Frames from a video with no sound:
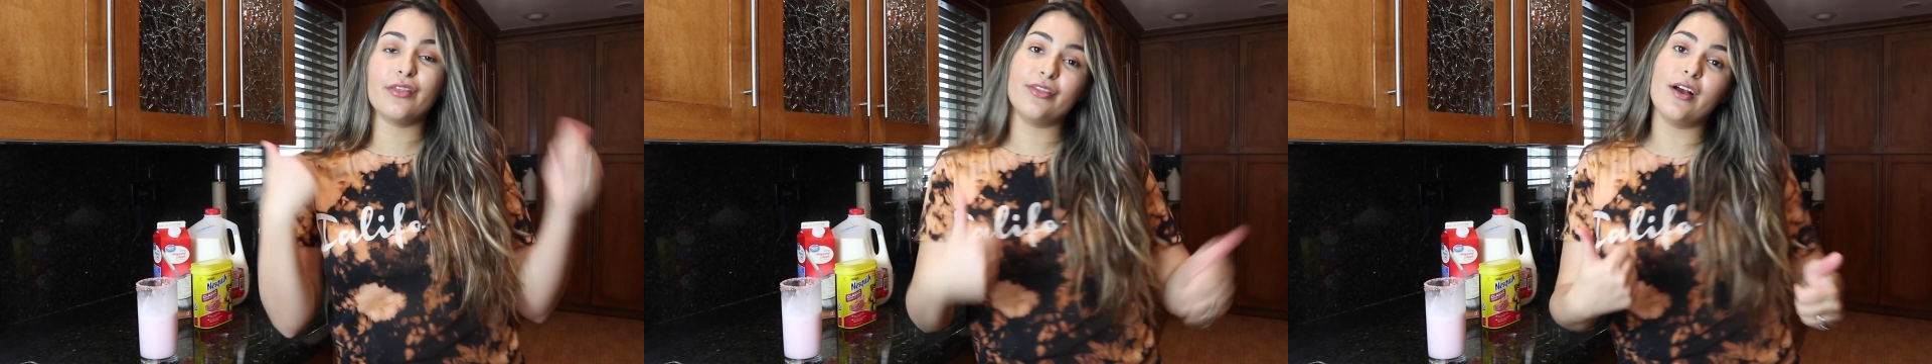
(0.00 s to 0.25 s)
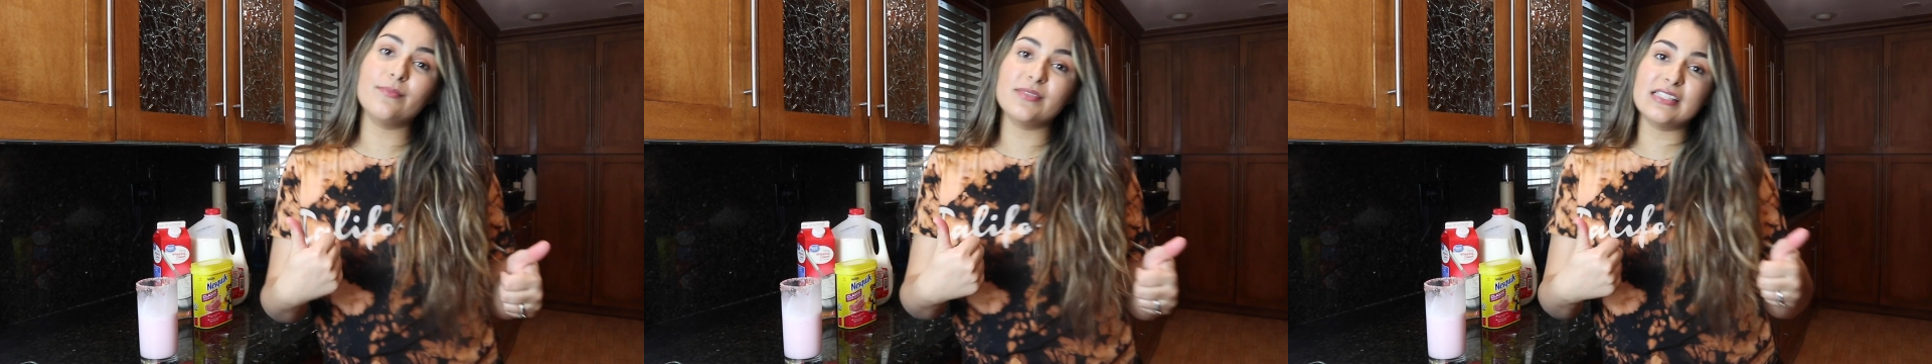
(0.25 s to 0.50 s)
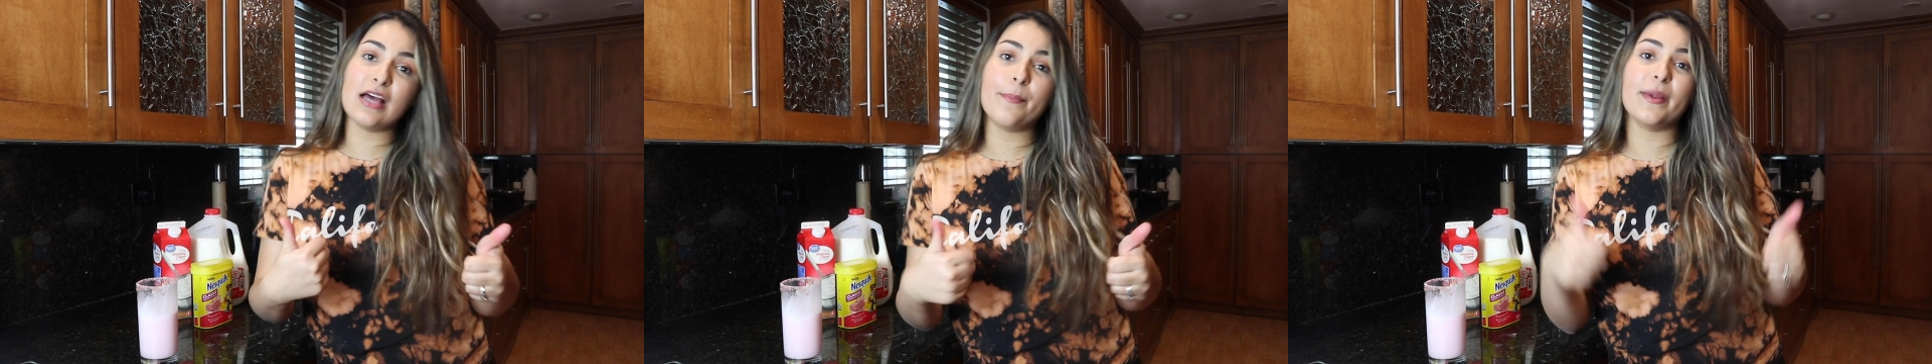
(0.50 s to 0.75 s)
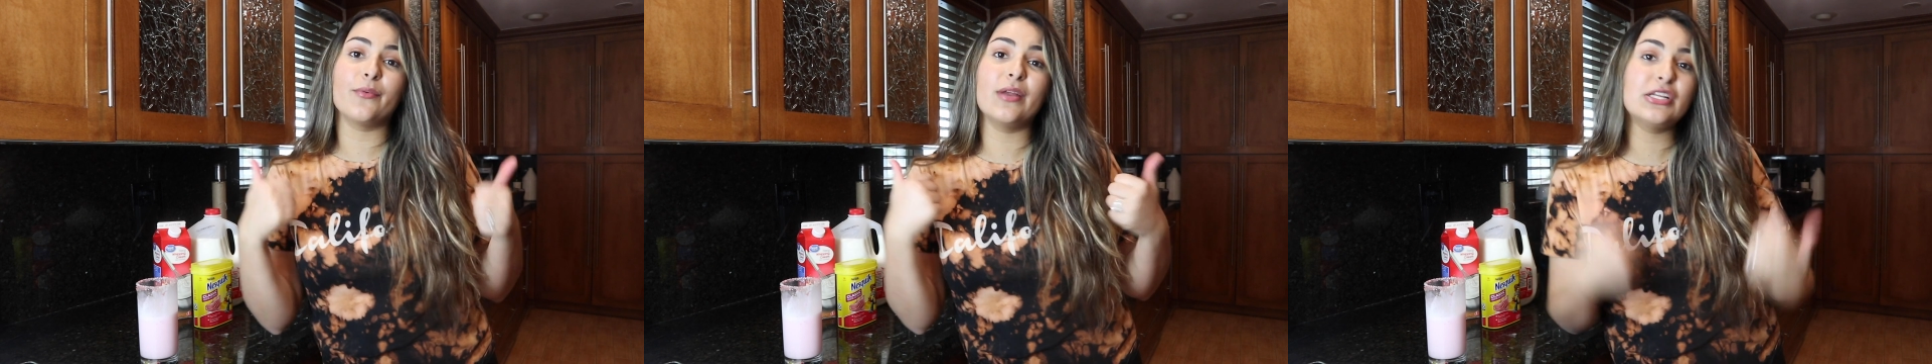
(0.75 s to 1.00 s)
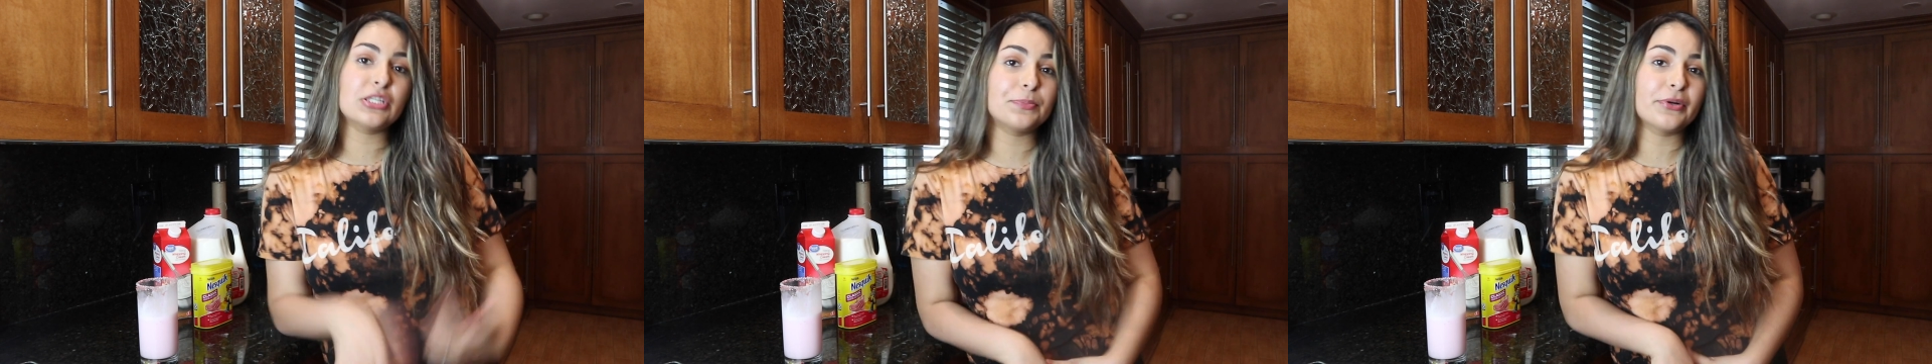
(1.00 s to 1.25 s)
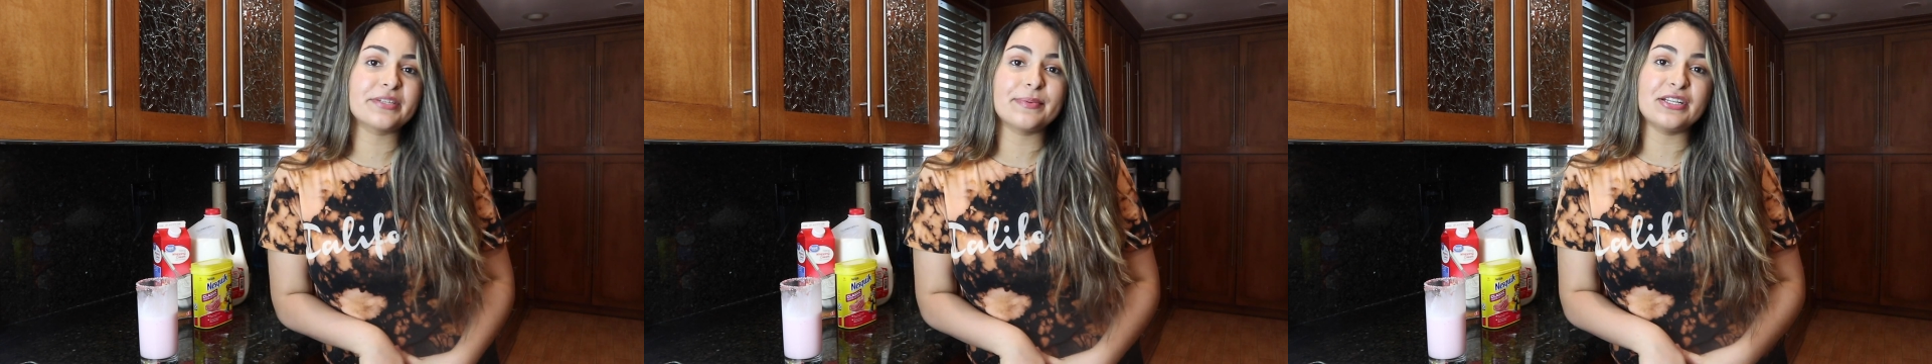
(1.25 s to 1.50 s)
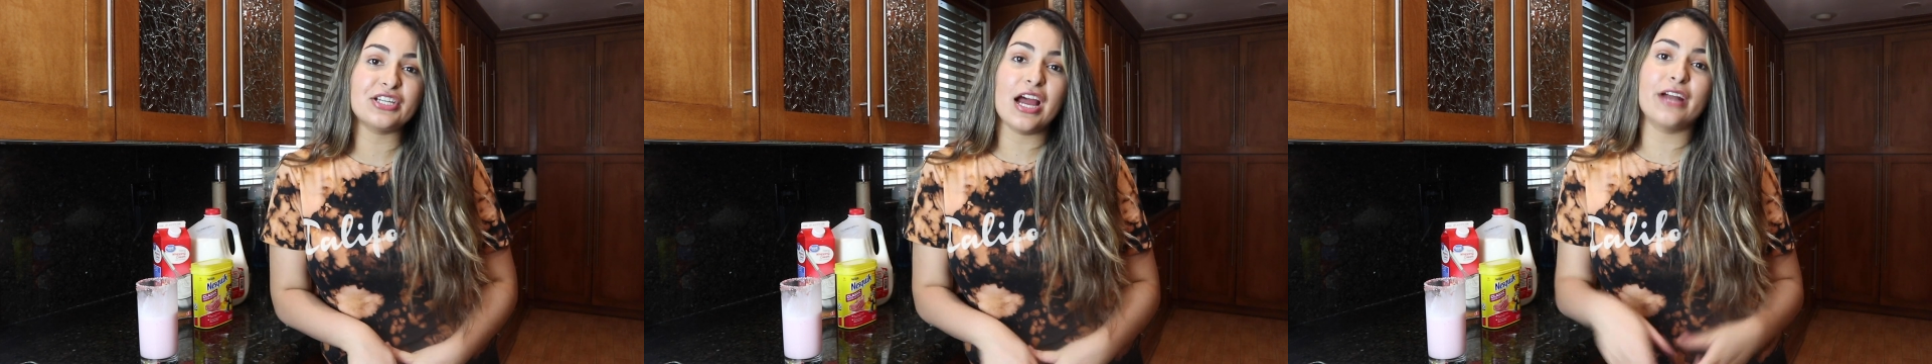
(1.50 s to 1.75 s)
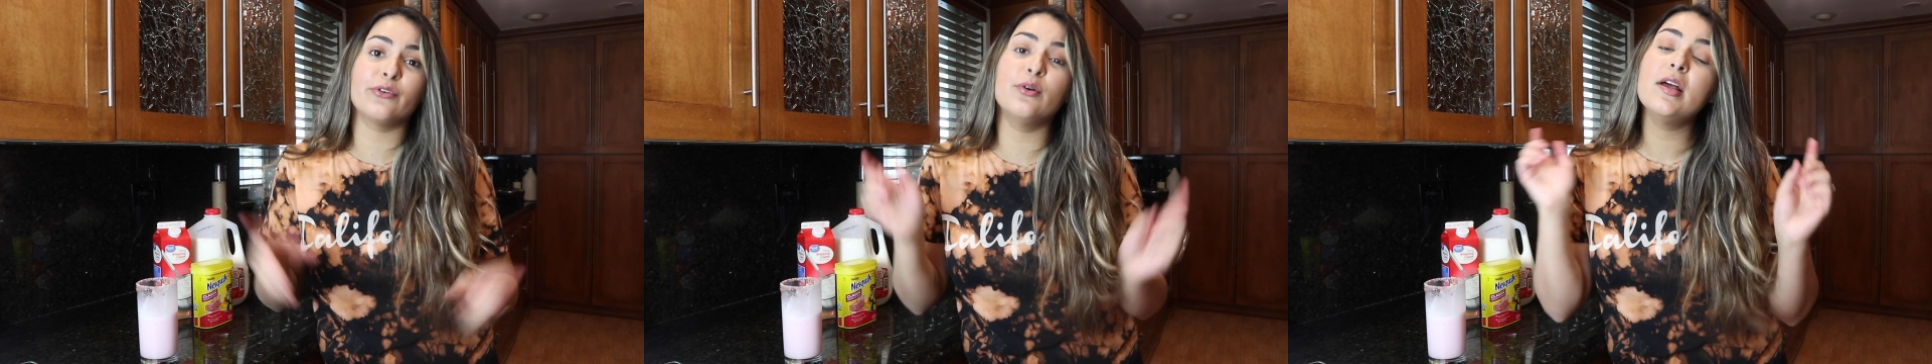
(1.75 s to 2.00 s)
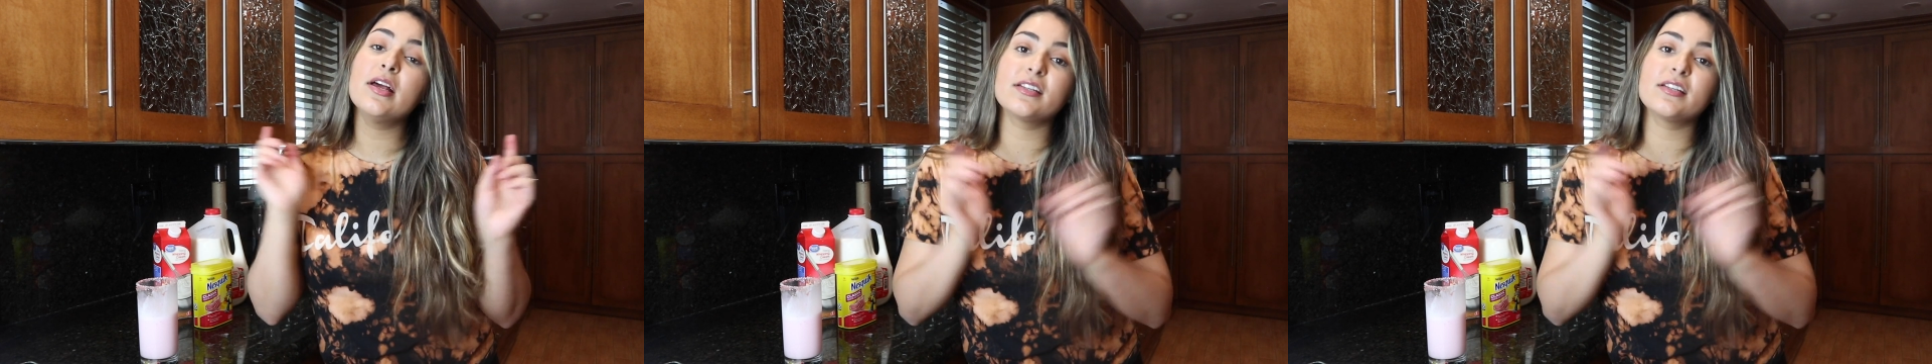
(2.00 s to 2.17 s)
thumbs up. It really supports my channel.